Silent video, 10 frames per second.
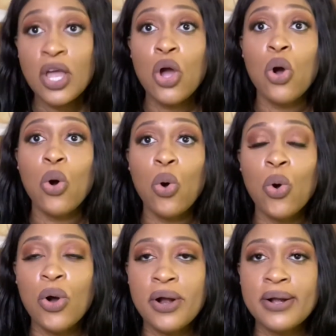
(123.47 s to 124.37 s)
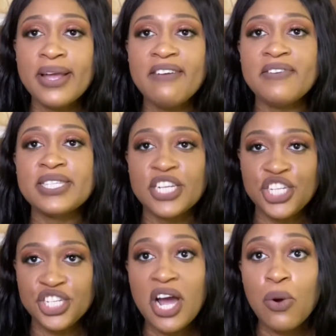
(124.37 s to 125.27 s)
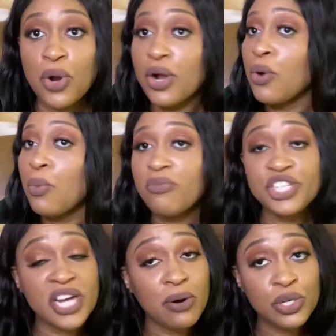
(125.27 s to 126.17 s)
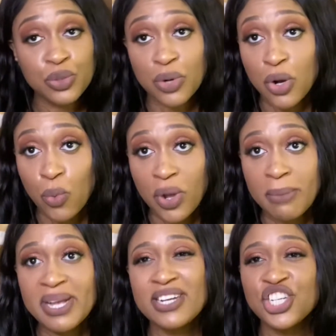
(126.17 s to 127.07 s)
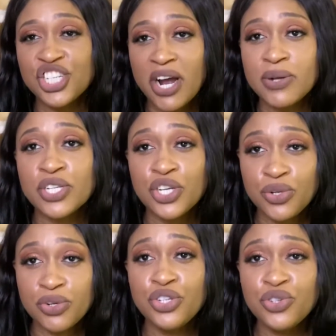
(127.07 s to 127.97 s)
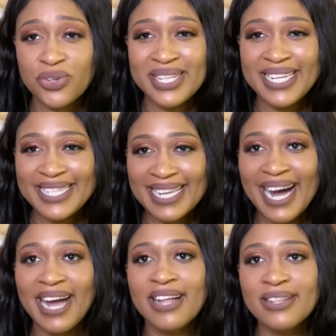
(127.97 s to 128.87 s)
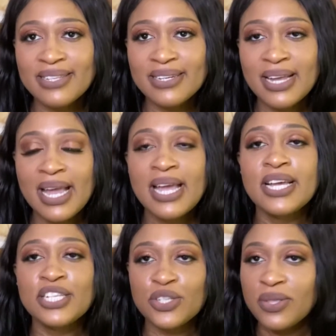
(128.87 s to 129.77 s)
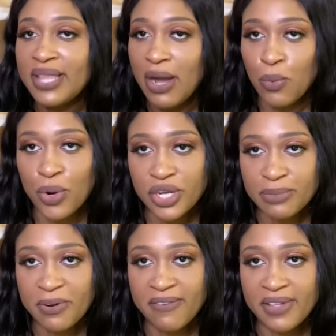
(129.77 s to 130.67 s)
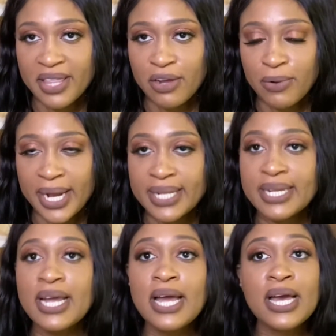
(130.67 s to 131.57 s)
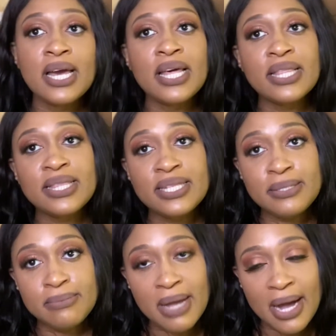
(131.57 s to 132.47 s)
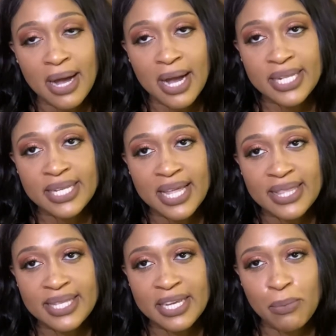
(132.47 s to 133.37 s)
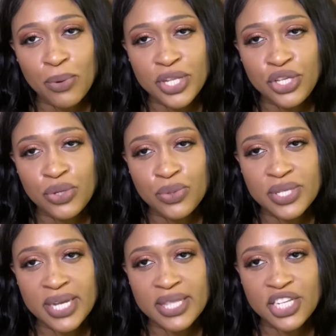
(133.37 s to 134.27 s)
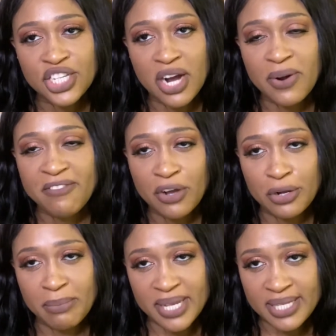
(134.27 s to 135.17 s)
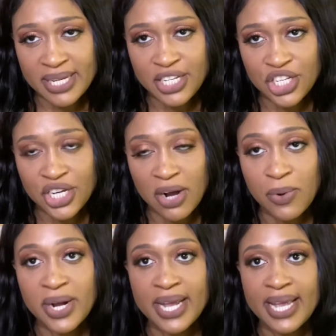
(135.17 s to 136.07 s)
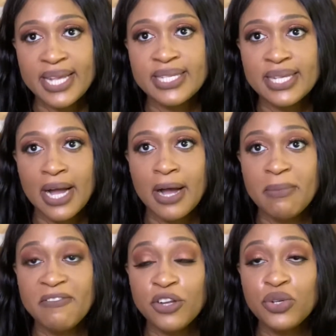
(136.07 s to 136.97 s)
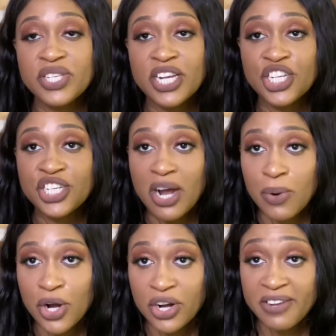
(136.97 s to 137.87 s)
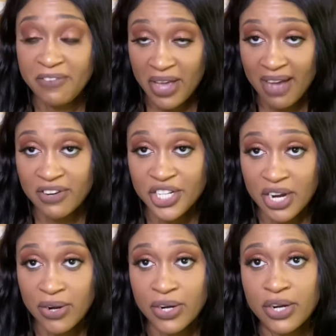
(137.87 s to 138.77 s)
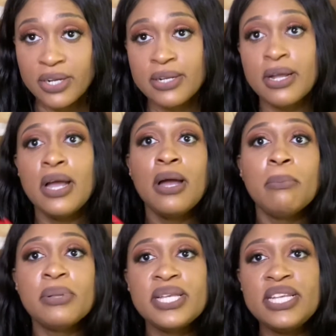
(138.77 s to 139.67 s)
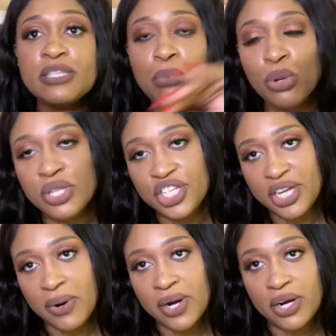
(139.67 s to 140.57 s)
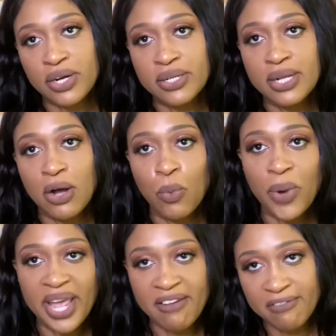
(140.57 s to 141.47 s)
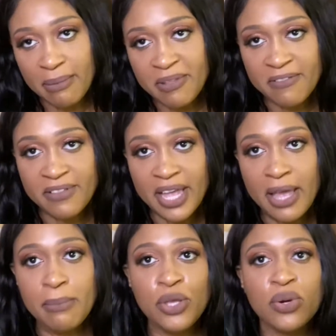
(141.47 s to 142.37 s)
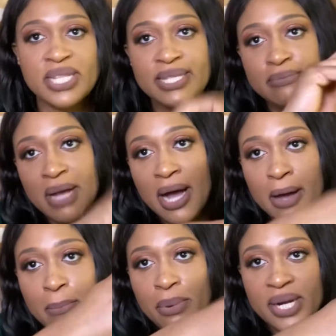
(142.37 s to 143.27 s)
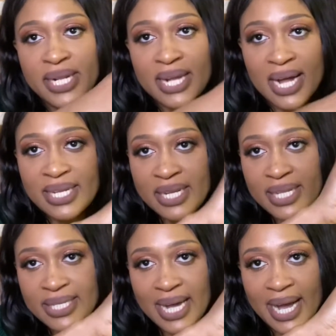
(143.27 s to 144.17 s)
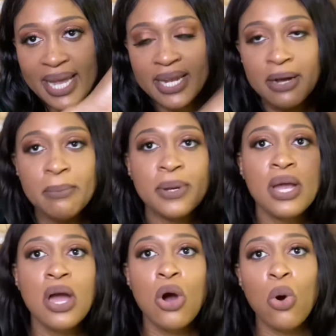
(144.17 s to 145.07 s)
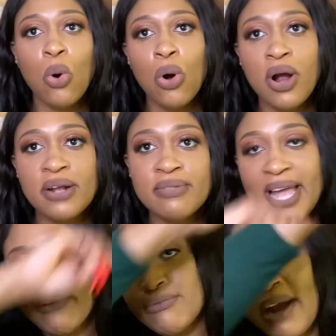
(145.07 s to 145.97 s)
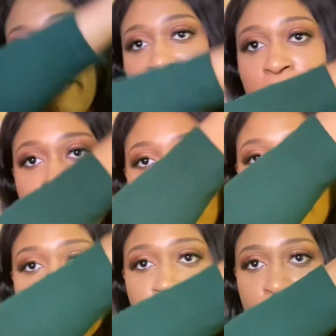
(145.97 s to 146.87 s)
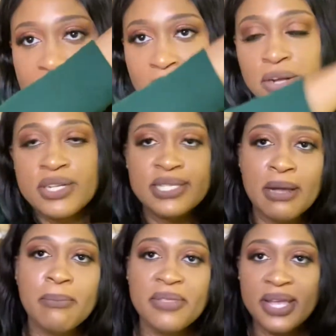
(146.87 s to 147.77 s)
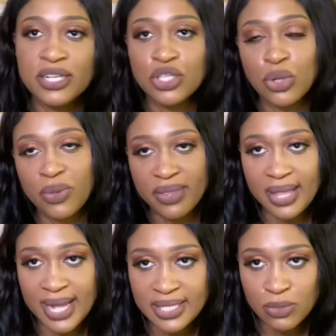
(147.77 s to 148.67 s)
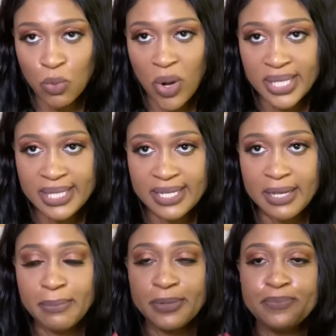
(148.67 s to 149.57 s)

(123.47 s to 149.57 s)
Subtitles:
Or if it's a shower, showers work well because showers are usually tiled, so that works perfectly great. A tip when using the shower, if you're going to place it in the shower, is if you're using a shower curtain, if you have a shower curtain, please pull the shower curtain away from the flame. You could put a knot in it, tie it up, or like wrap it around the rail or something. So that's one tip.